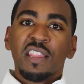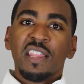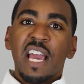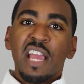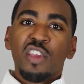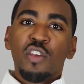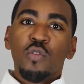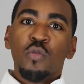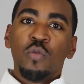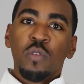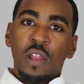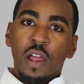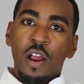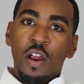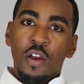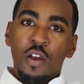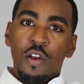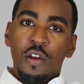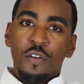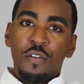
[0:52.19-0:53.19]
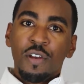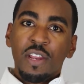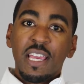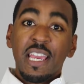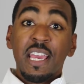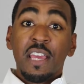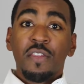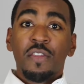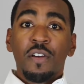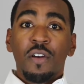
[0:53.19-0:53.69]
that you learned
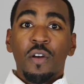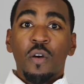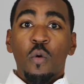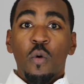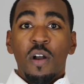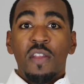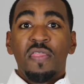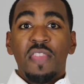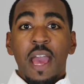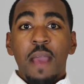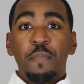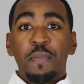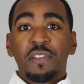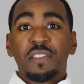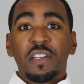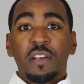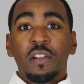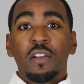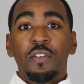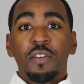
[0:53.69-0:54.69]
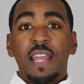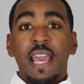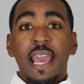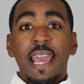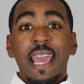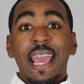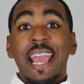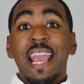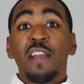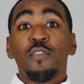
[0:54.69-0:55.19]
either on that particular
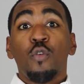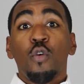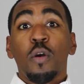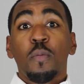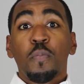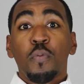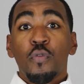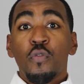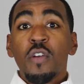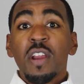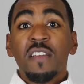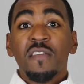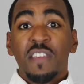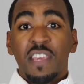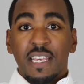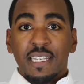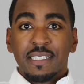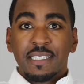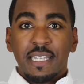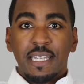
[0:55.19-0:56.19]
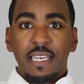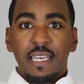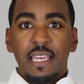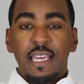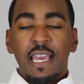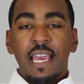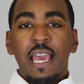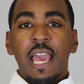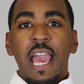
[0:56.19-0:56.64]
day and or previously,